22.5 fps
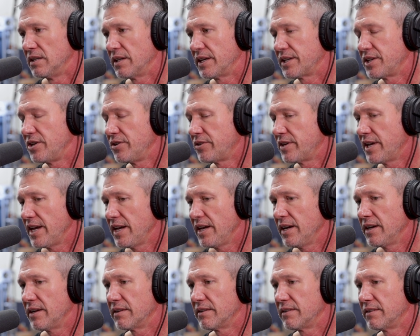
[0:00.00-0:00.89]
Like you
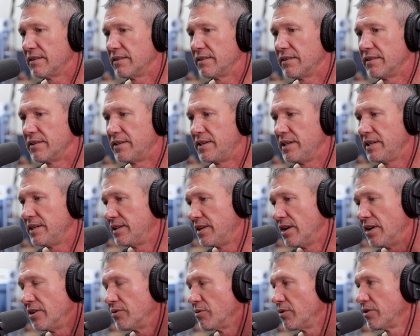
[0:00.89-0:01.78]
can't
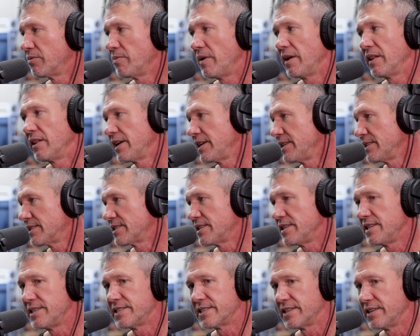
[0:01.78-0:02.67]
get done with my late
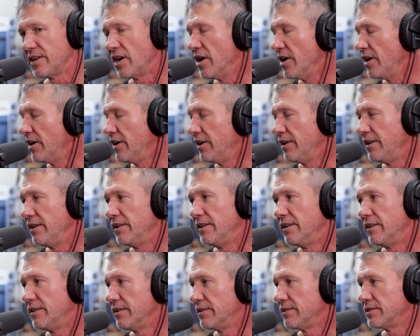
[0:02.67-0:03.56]
season hunt
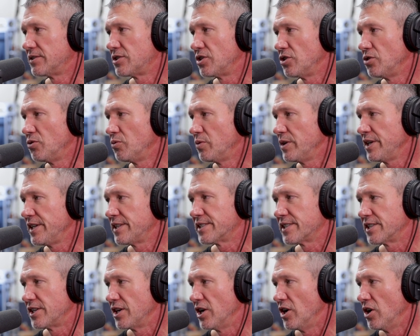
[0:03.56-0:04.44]
two
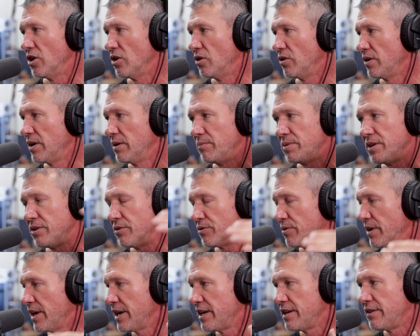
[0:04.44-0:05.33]
weeks ago and
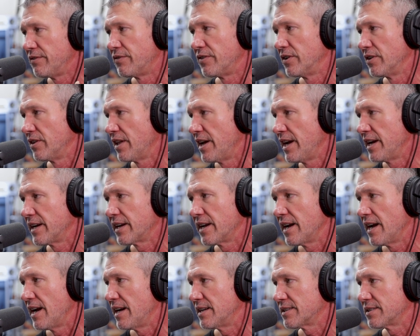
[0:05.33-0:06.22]
be ready for
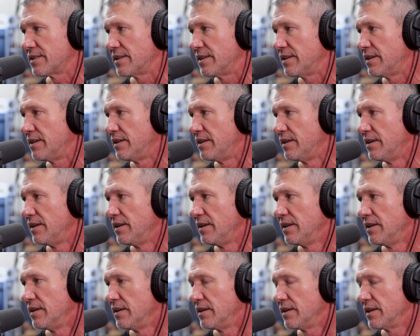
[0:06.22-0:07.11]
Lancaster.
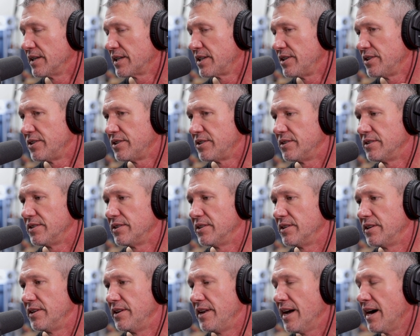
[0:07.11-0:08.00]
Yeah. Like you
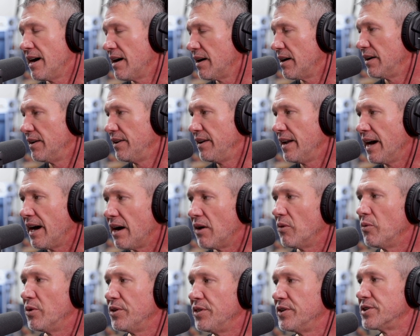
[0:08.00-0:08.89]
not
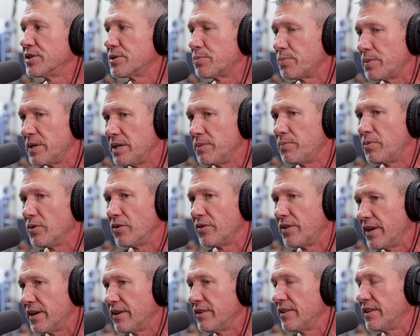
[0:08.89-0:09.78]
not when there's people
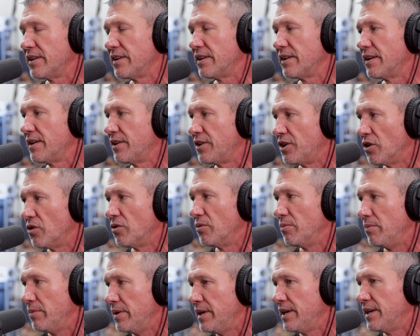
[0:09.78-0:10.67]
there that
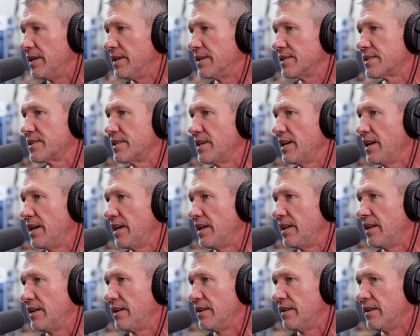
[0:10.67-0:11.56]
don't miss
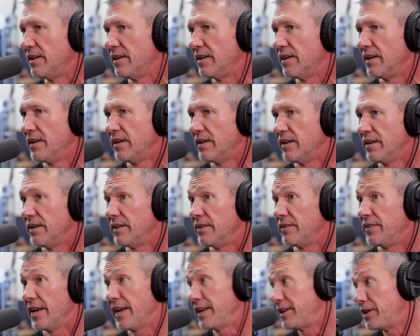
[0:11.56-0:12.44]
and
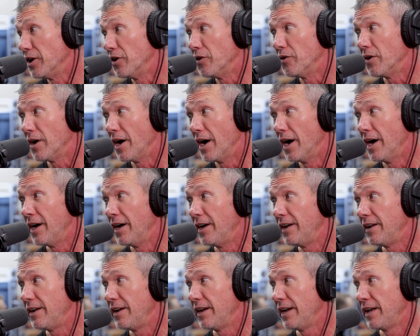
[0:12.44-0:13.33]
that don't
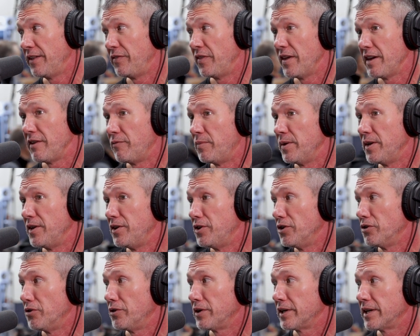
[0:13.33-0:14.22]
hunt, and they've been
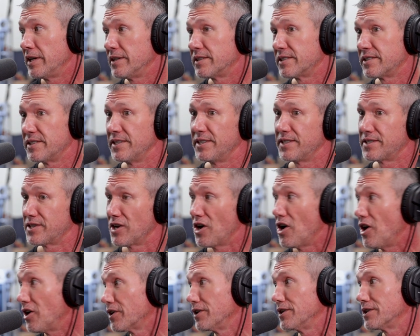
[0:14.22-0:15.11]
doing it since
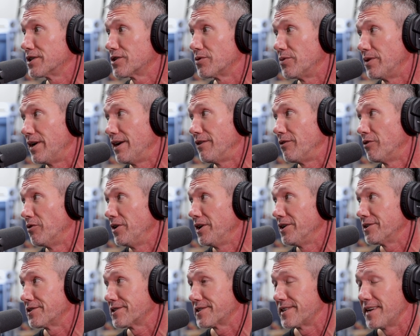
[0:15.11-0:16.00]
yeah. August when
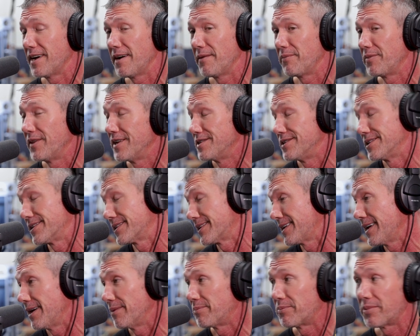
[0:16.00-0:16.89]
everyone else stopped. They
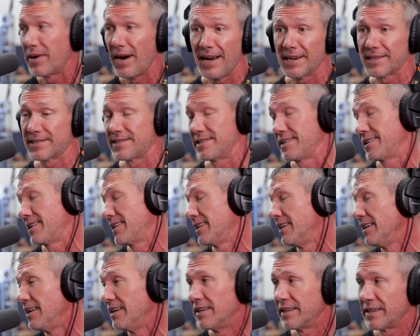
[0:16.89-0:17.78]
just kept practicing.
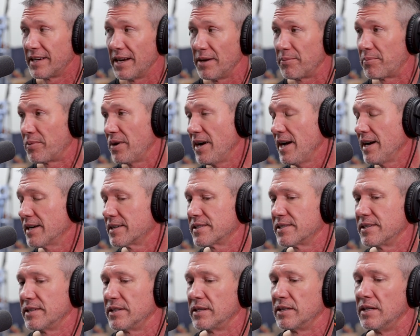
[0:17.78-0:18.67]
Kept
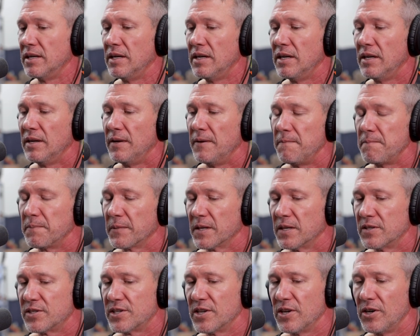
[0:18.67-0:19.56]
practicing.
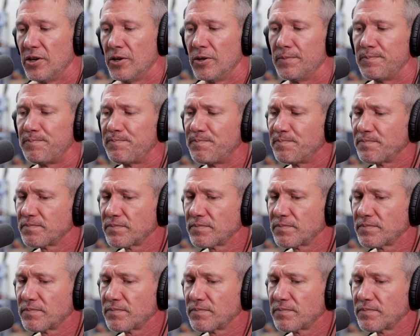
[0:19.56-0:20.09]
So